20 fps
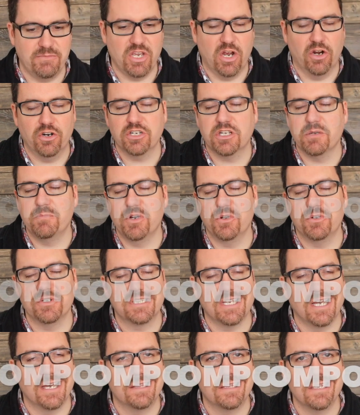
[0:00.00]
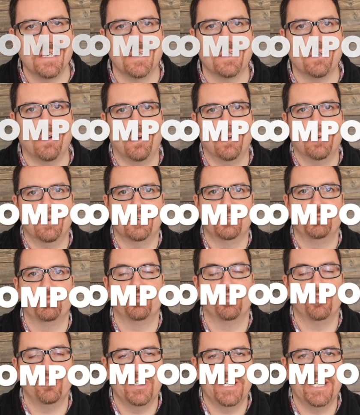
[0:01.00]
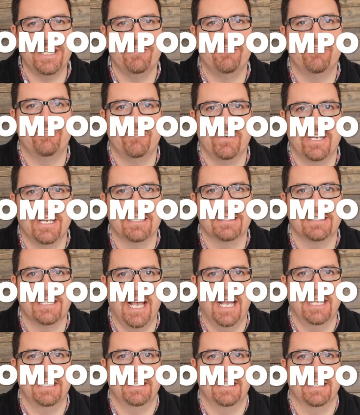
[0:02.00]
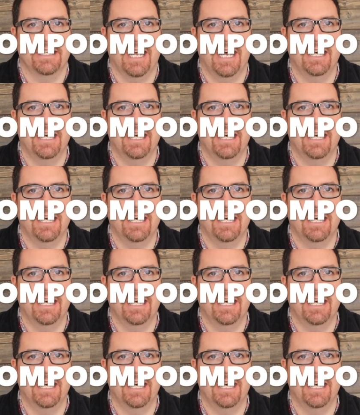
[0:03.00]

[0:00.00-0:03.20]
And the art and components I think are pretty fantastic.